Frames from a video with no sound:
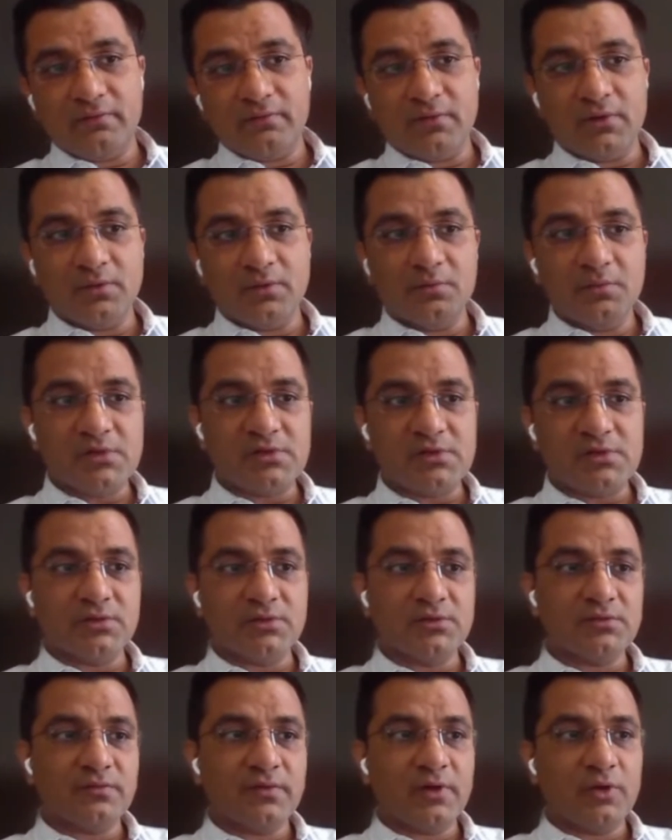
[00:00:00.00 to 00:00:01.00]

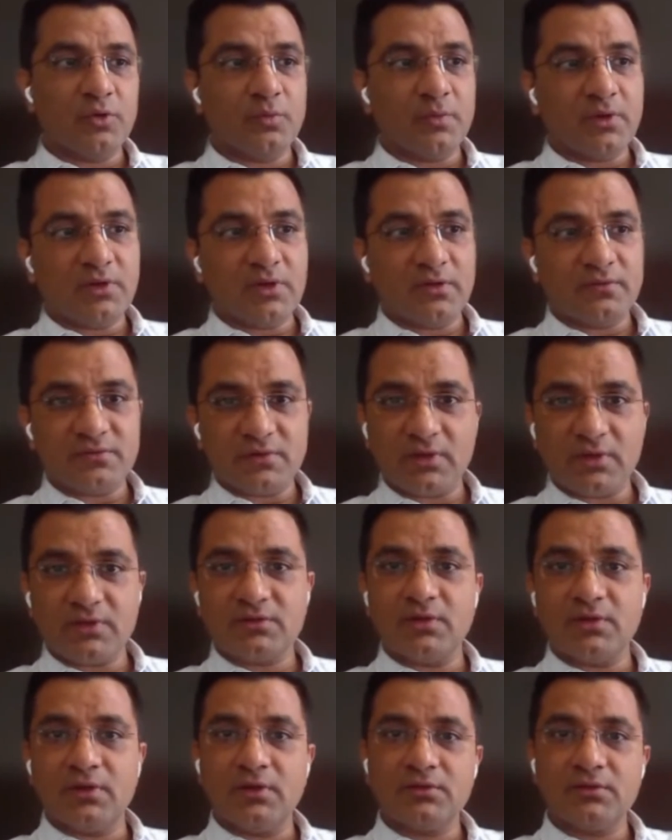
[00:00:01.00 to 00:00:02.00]
misses, where you might have
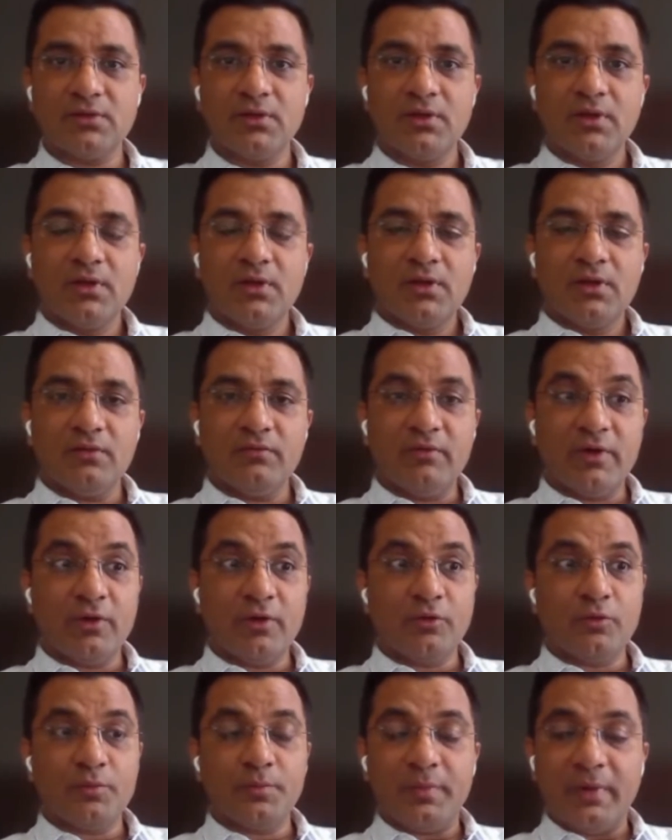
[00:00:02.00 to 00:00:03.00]
success, where you
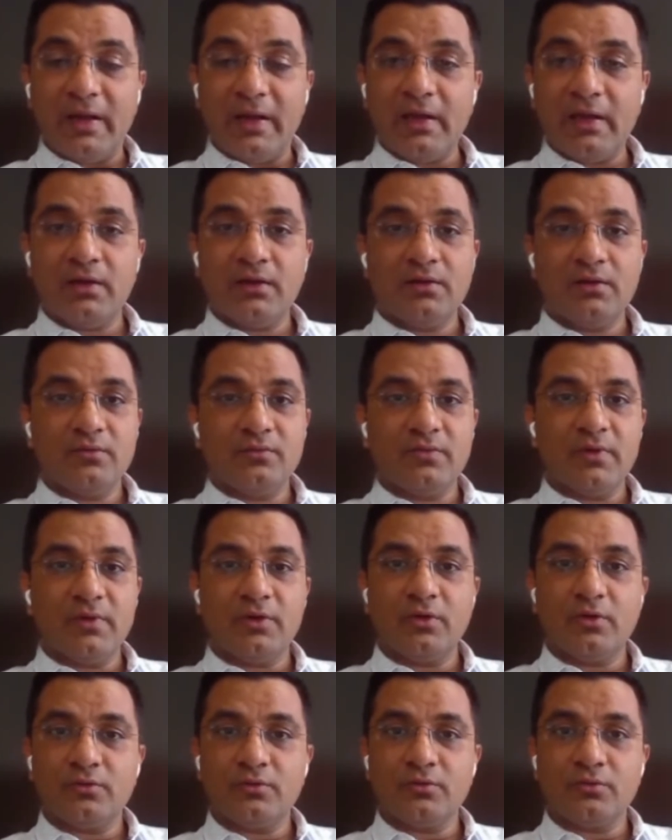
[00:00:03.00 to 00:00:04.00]
have to plan, where
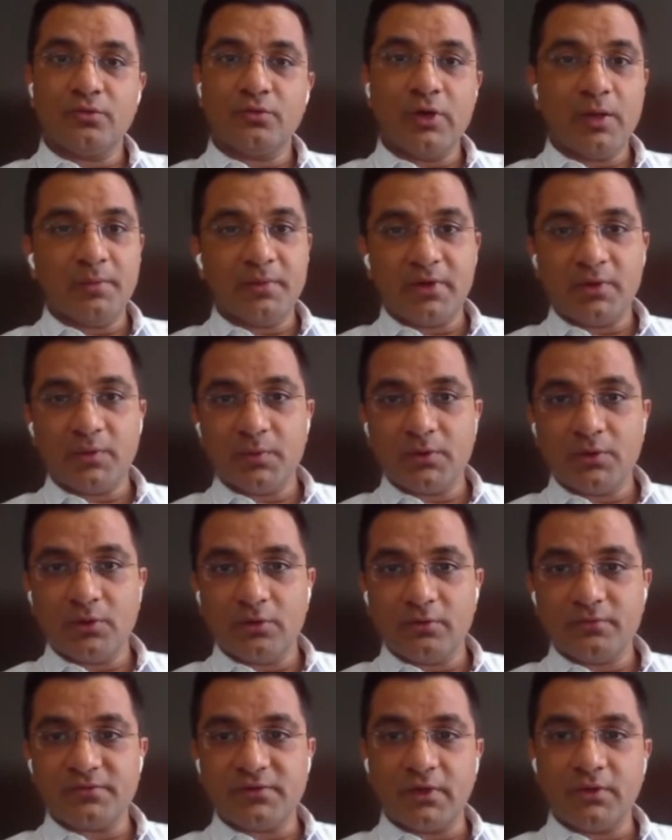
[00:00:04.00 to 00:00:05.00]
you have to collaborate with a
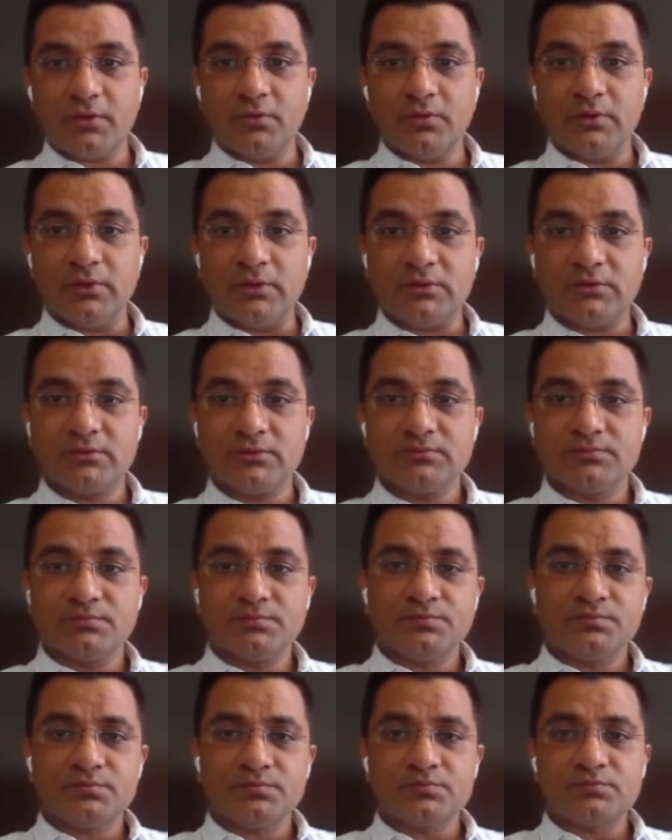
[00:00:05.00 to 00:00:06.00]
lot of stakeholders.
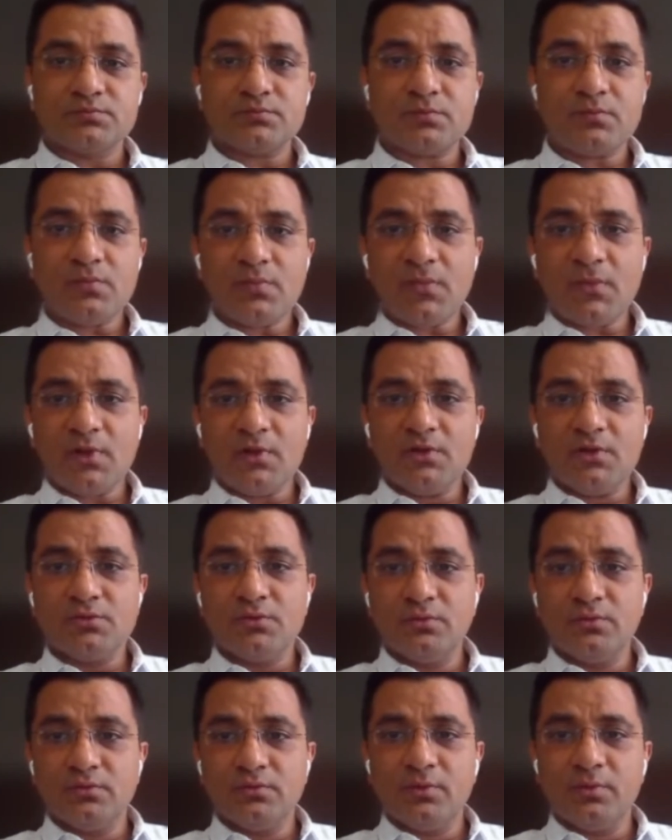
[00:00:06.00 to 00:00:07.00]

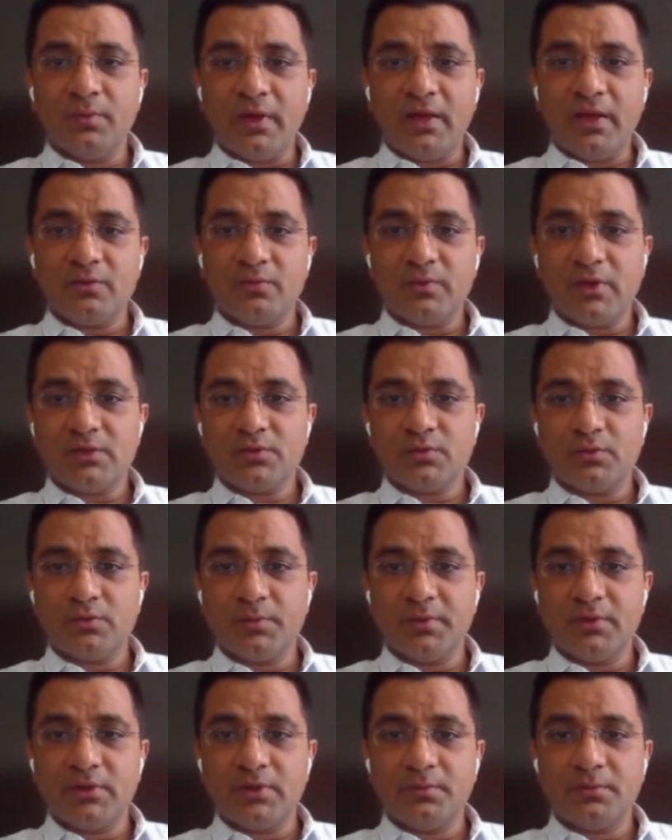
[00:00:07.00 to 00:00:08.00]
So my advice would
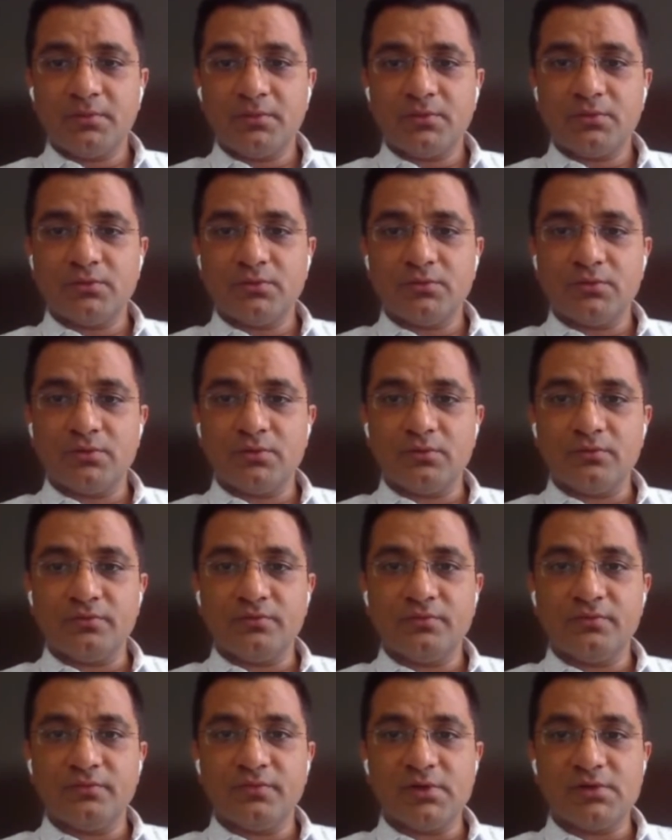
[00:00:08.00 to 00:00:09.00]
be them to
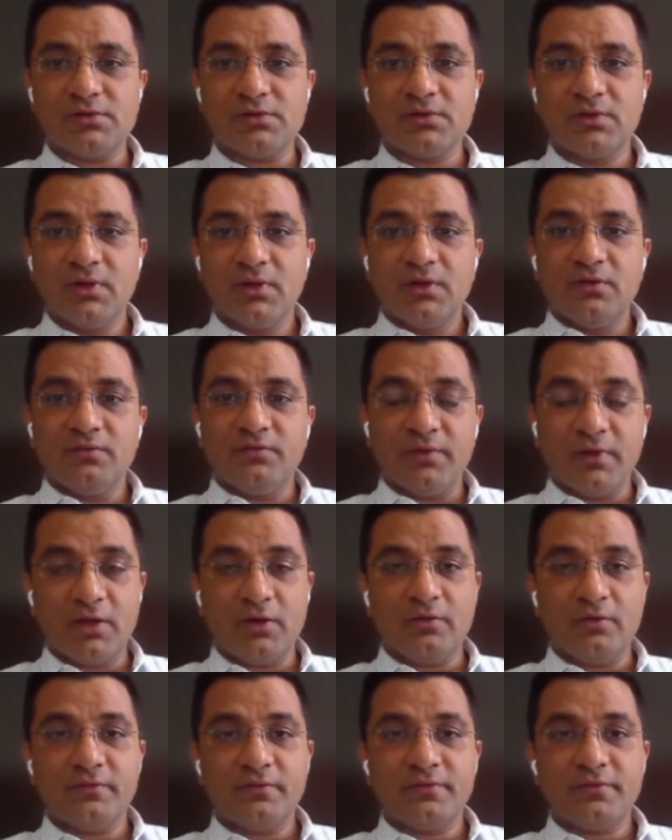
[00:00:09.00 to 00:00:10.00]
first figure
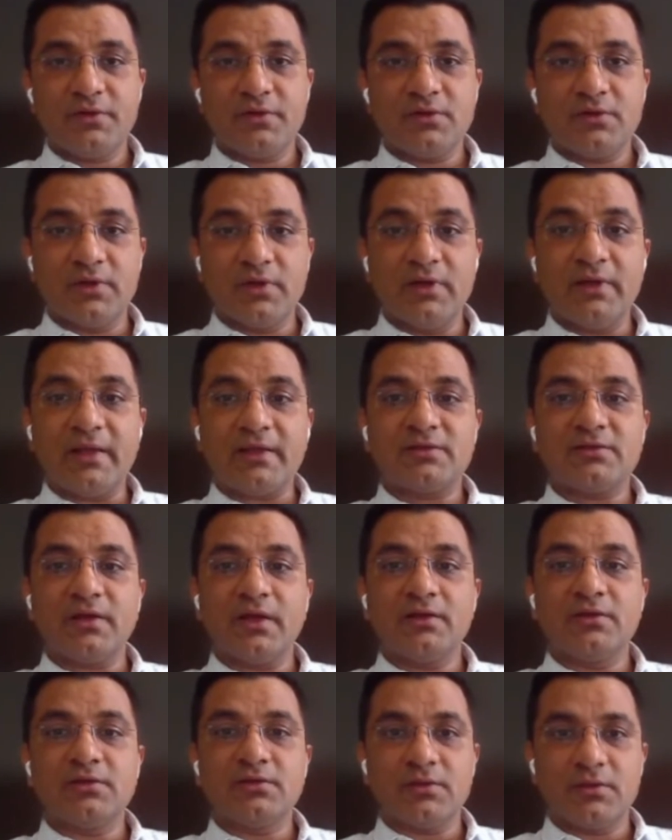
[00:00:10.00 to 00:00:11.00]
out if it really
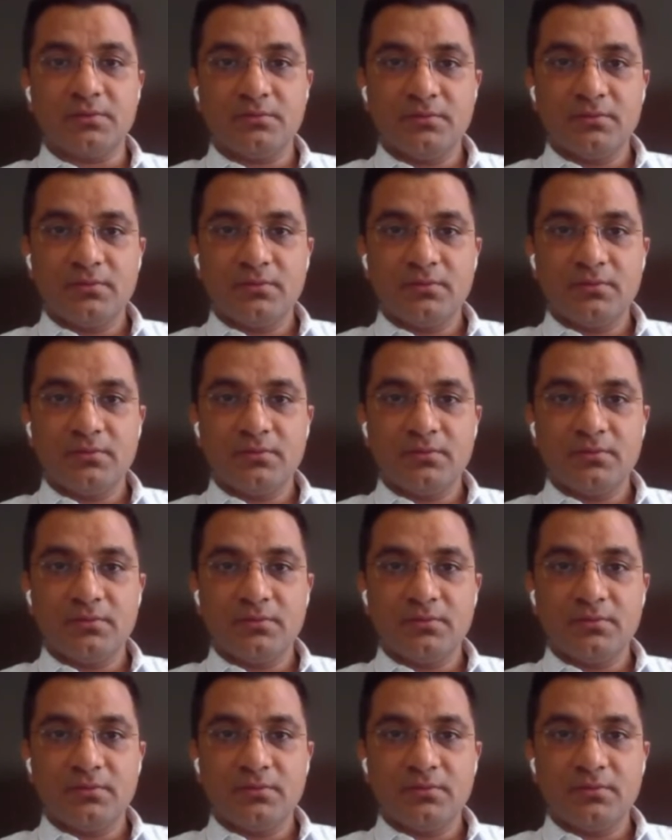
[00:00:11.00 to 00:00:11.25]
excites them,